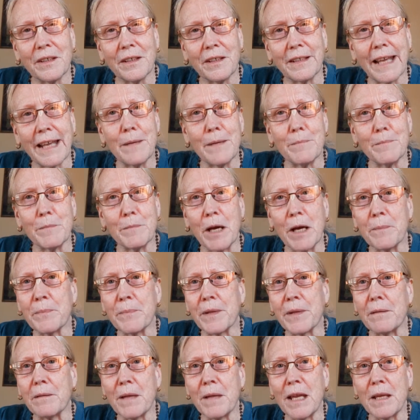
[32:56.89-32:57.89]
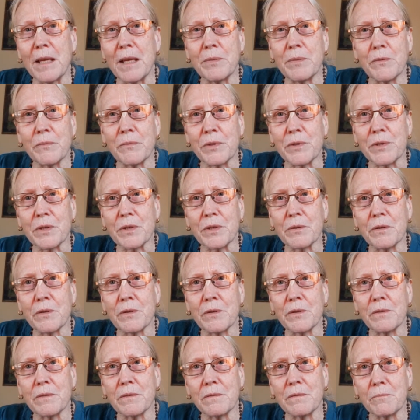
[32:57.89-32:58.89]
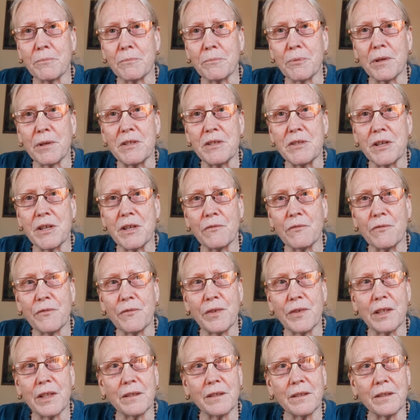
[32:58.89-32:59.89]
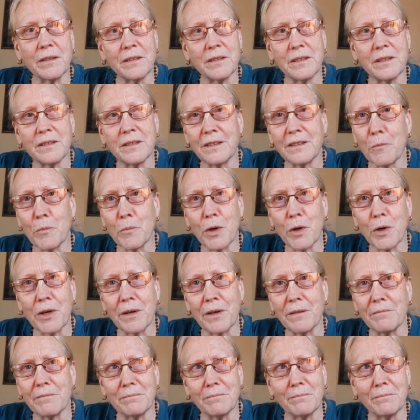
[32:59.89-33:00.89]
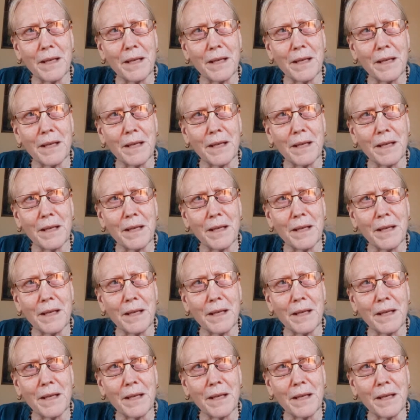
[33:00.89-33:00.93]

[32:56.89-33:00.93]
it came up that maybe it was a good preaching field somewhere,